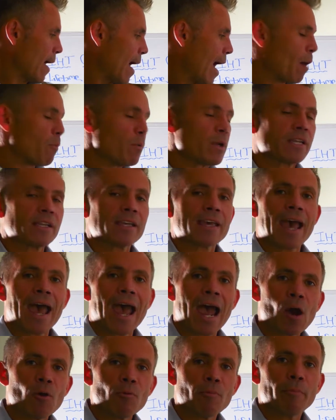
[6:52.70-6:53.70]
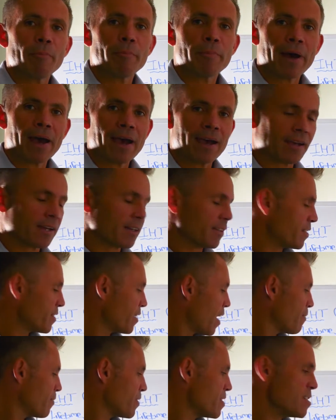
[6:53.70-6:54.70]
and we count back
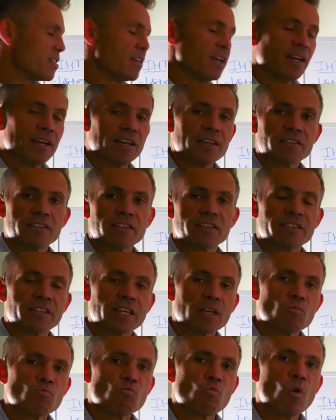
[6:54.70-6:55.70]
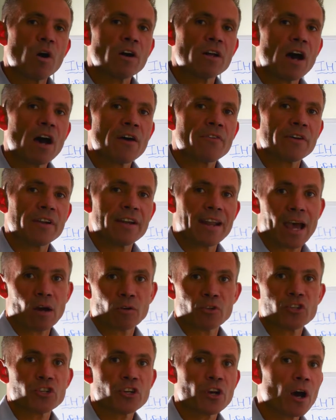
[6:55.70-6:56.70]
7 years to see what other
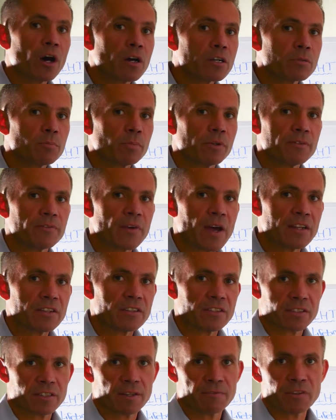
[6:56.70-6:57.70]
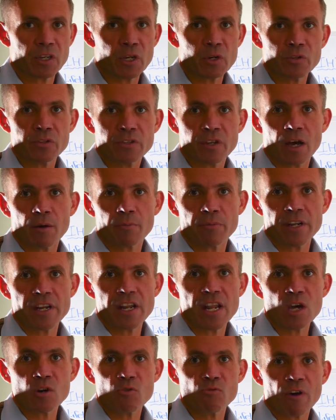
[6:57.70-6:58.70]
now chargeable events have used up the
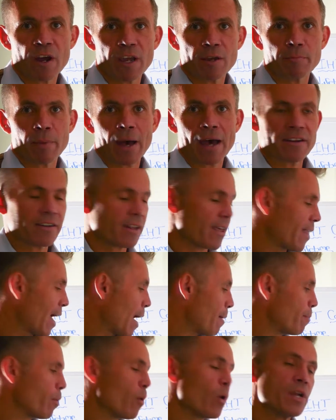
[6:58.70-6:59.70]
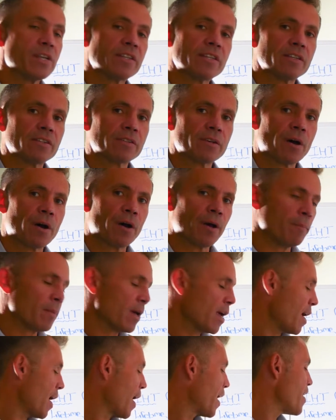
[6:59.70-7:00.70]
nil rate band at that point in time.
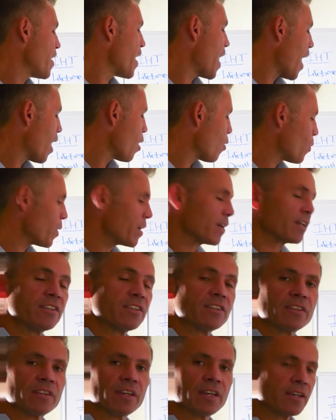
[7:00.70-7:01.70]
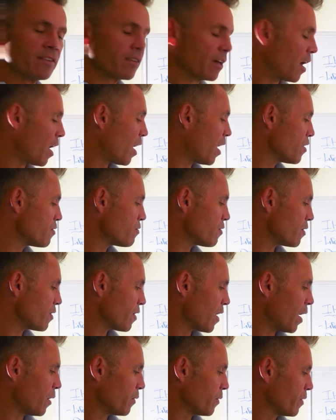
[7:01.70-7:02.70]
And now we see that
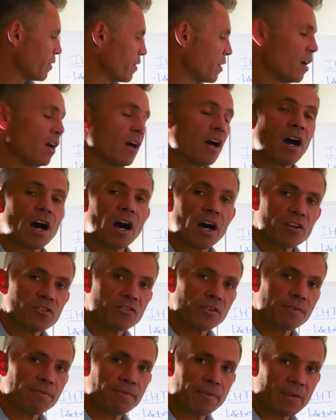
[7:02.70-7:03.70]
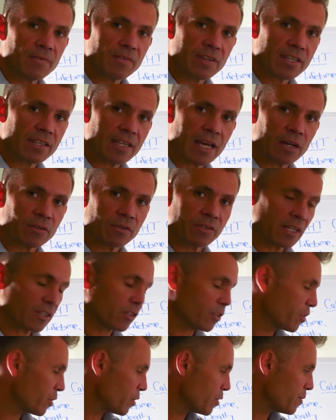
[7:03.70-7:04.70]
100,000, 150,000,
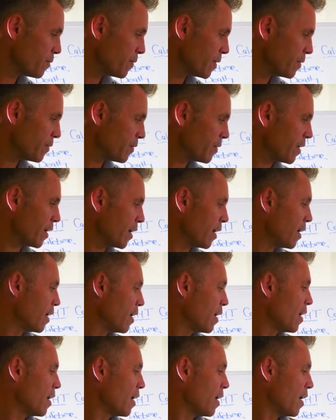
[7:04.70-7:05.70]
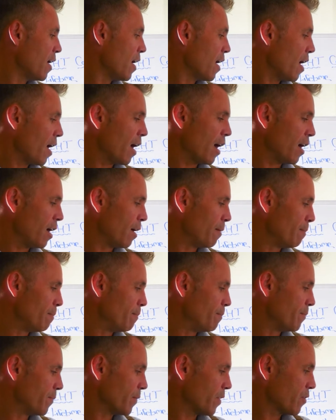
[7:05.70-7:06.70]
that's 250,
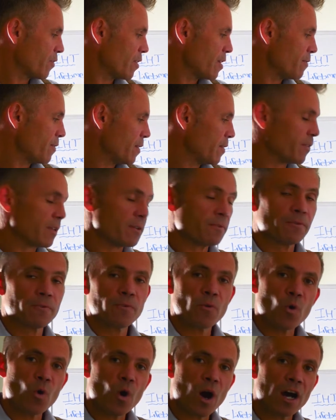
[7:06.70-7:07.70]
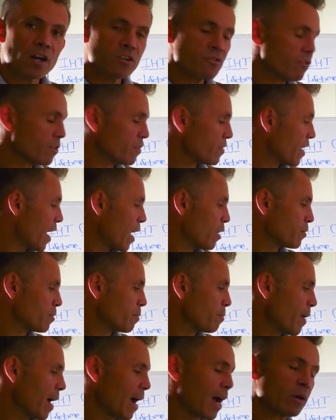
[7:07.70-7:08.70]
350,
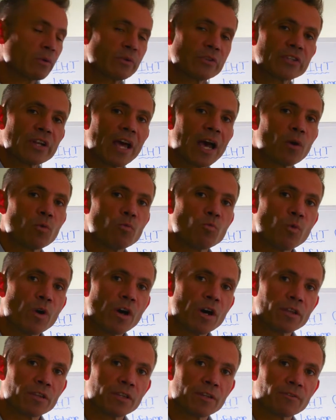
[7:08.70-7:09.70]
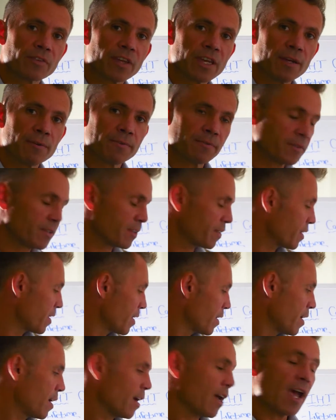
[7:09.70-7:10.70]
£400,000 now worth of gifts
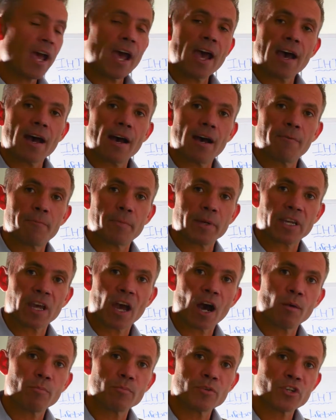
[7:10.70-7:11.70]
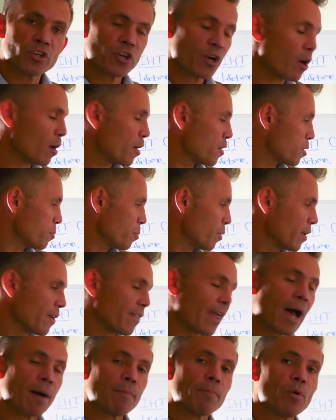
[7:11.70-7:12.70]
have become chargeable at
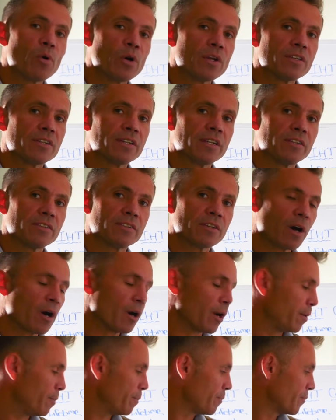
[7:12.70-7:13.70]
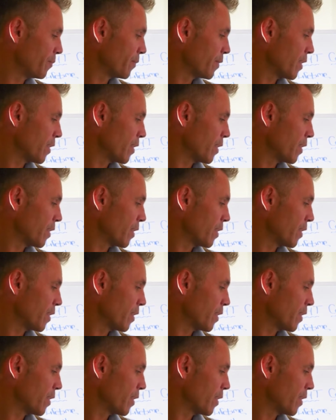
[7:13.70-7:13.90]
that point in time.